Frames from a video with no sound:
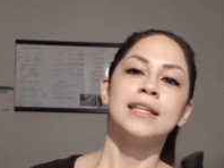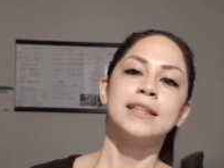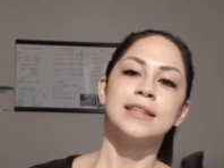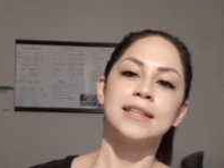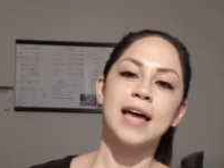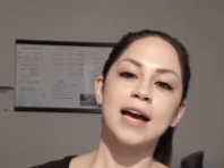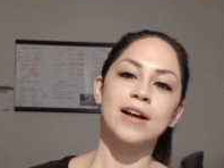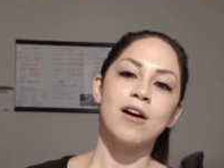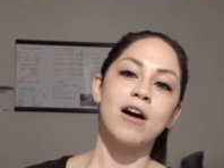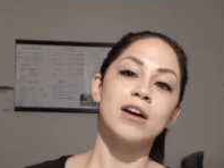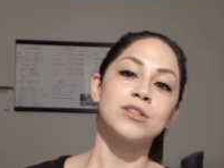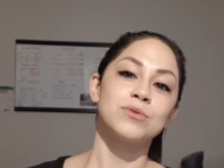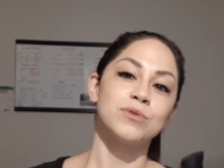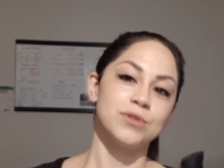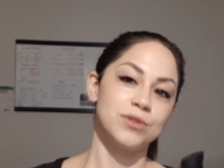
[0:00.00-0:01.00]
That
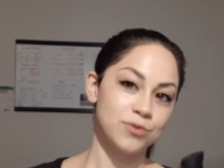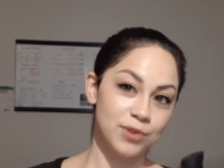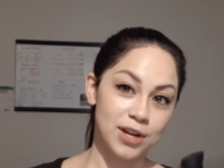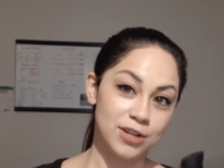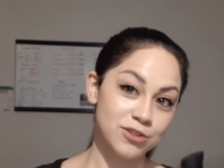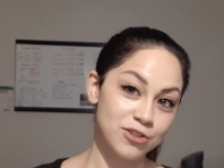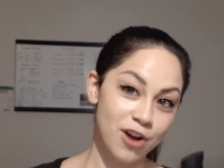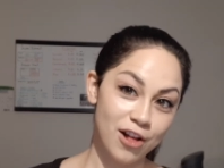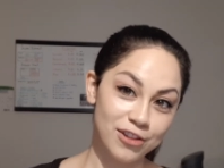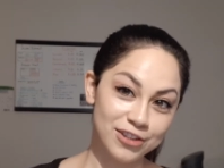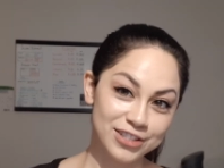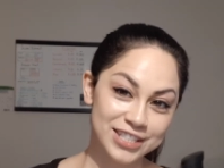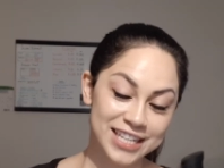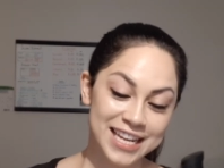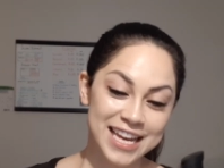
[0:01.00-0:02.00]
cost was three hundred
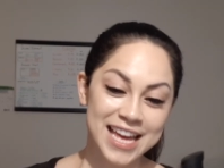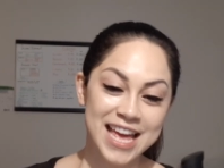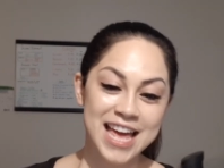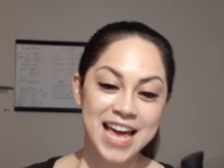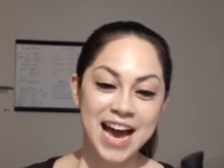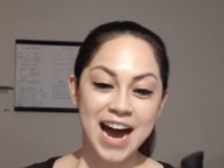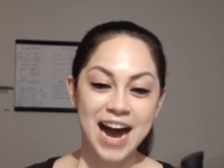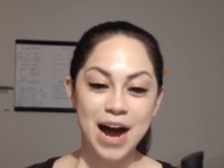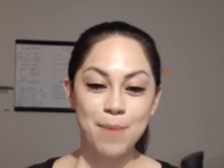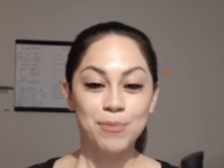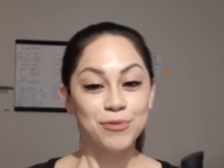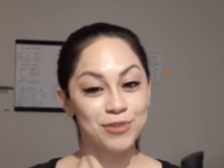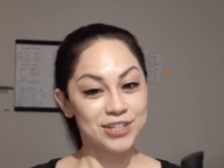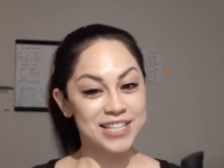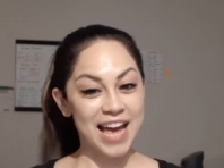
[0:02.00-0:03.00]
dollars uh,
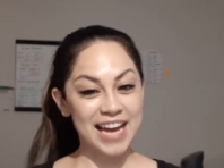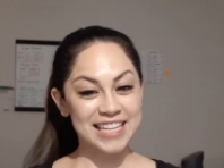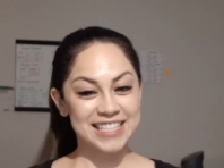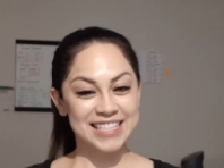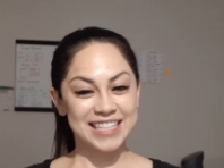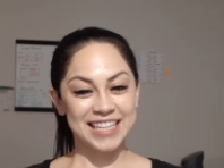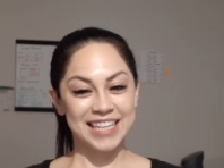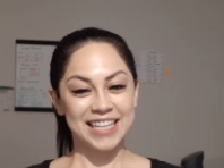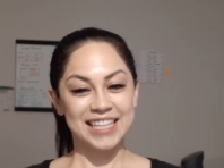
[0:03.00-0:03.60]
before tax.